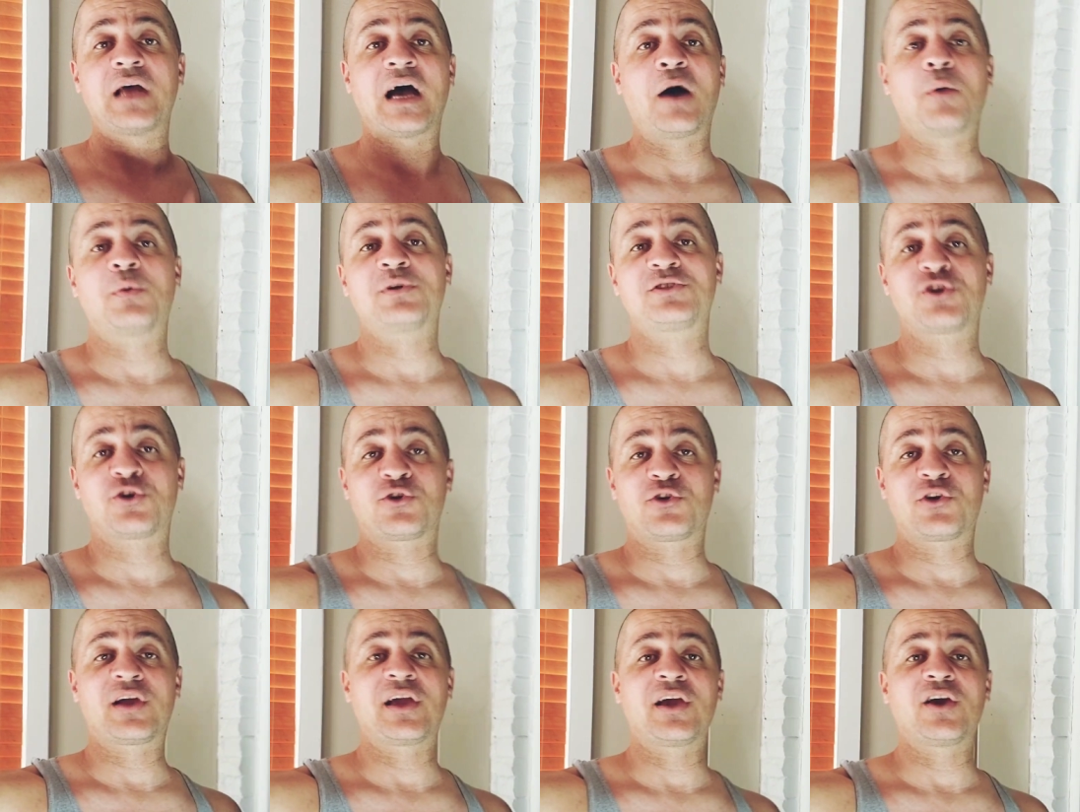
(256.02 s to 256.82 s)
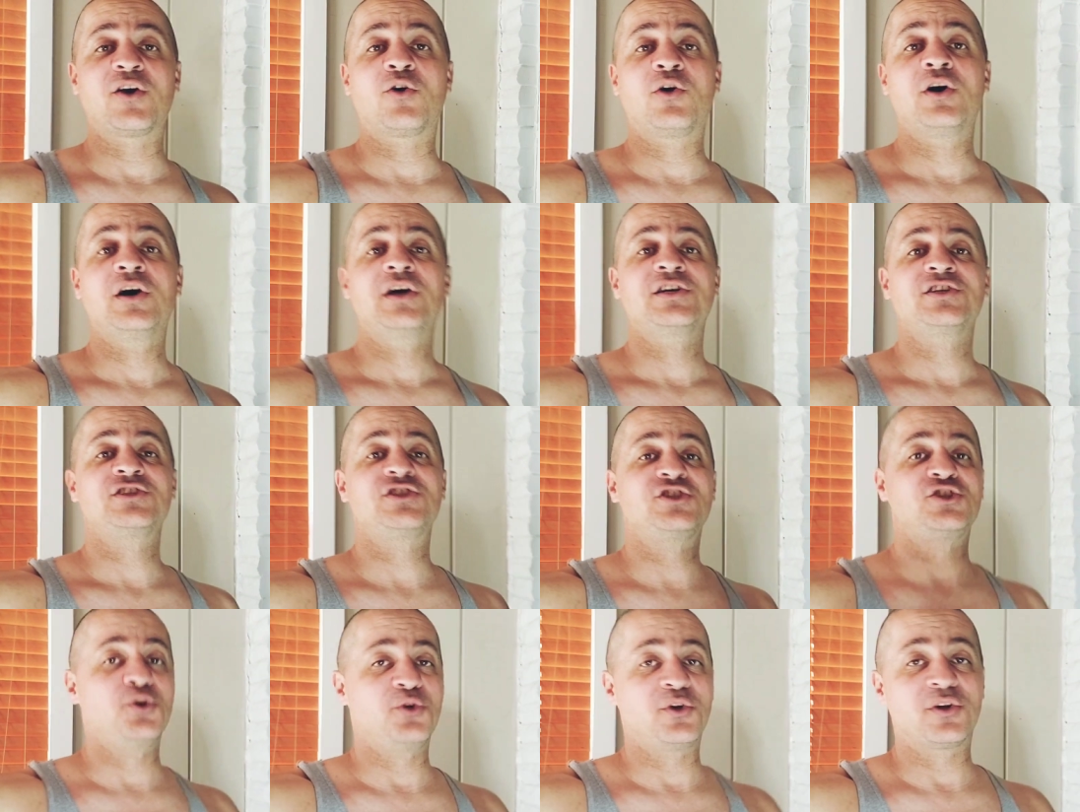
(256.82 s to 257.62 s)
I would turn her heel
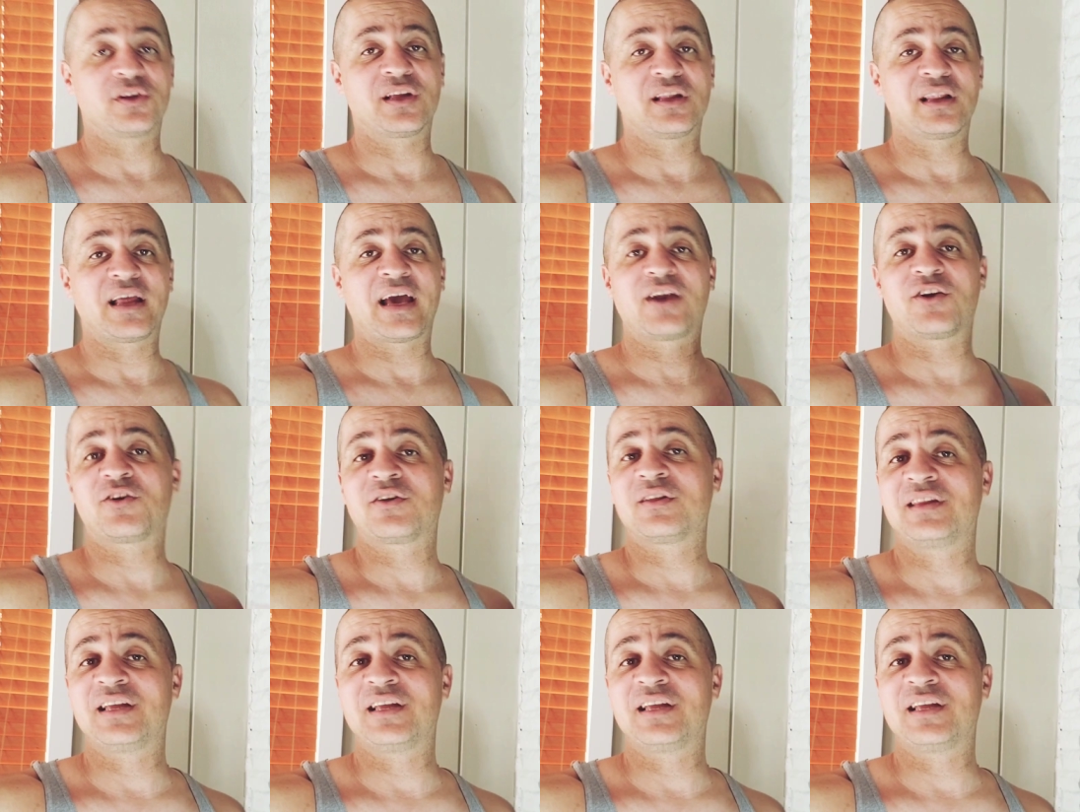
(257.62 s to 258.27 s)
sooner than later.